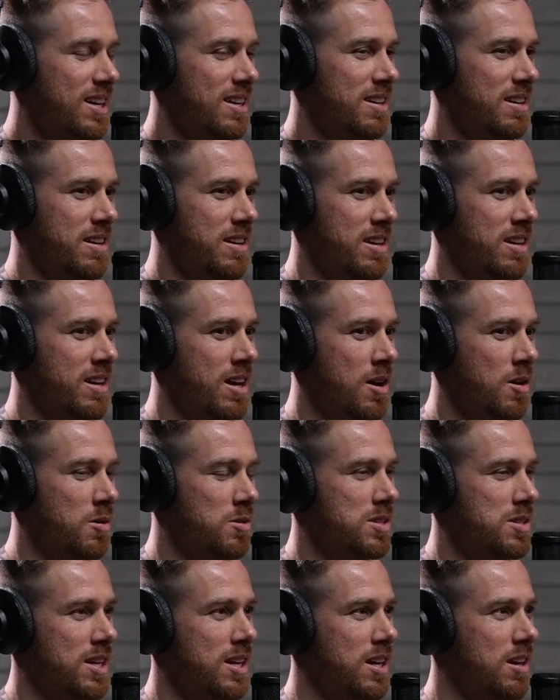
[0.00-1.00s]
no
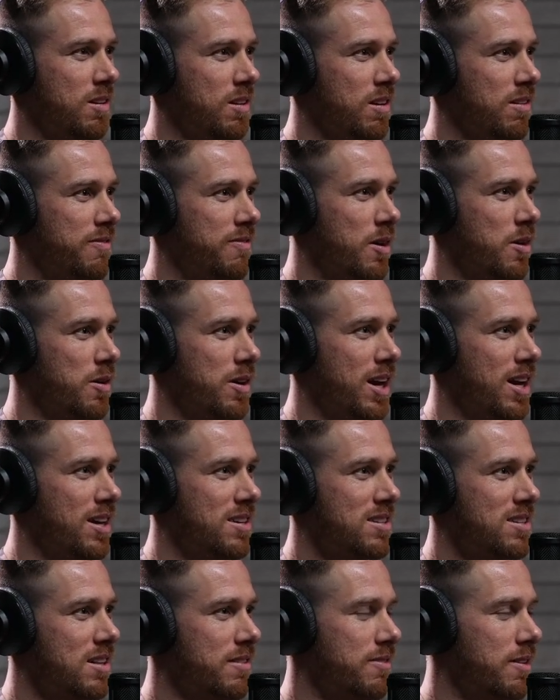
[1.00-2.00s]
singular
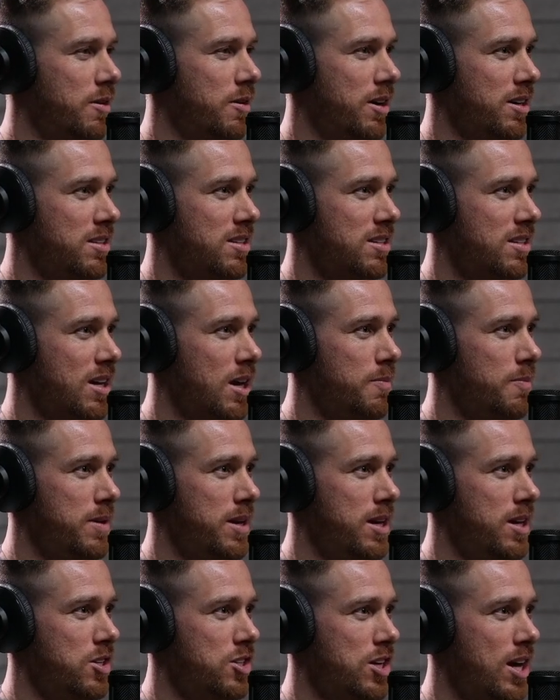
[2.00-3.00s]
focus. The focus is on
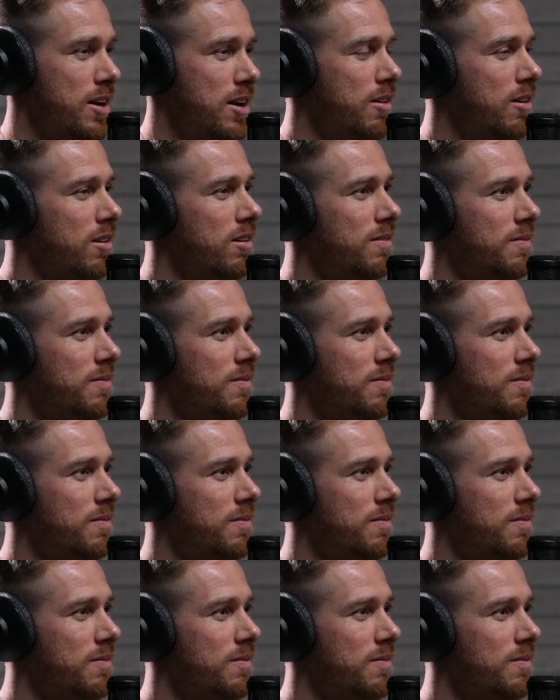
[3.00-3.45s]
being general.